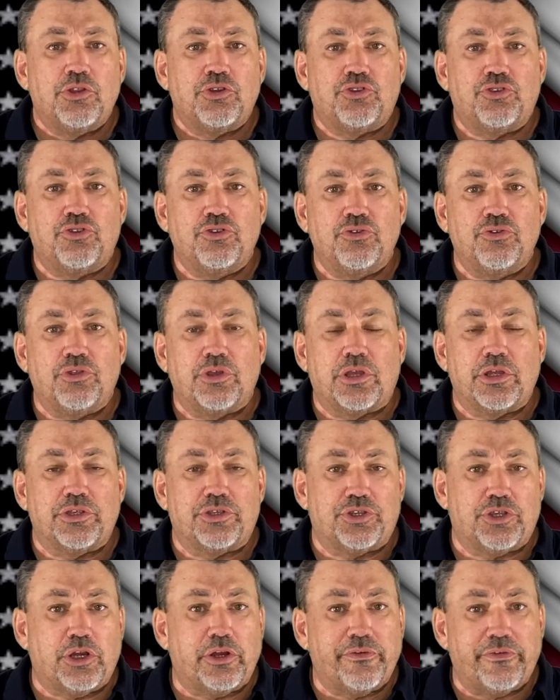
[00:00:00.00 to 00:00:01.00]
to the
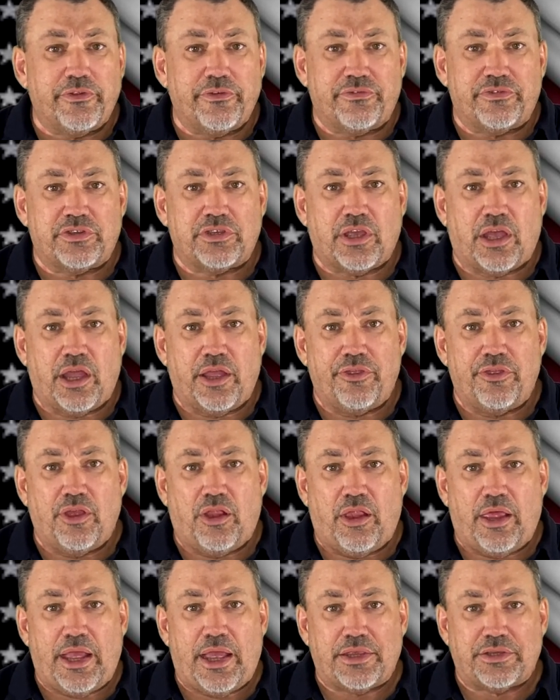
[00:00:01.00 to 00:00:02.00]
conservative side in the
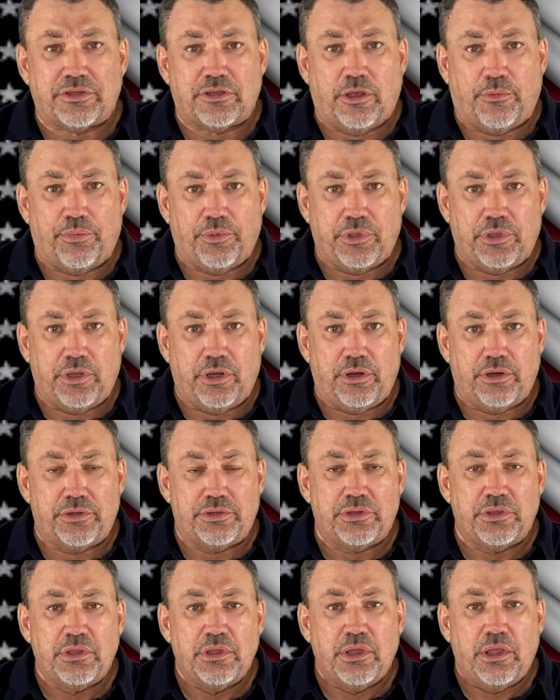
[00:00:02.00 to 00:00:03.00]
last couple of
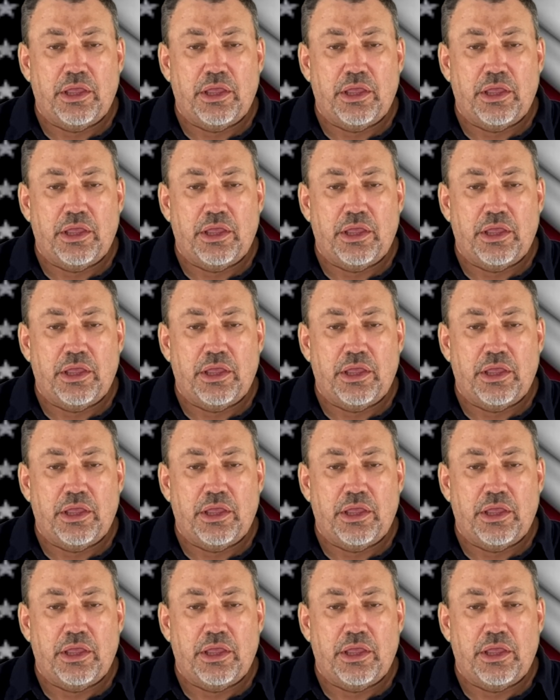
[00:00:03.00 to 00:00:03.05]
years.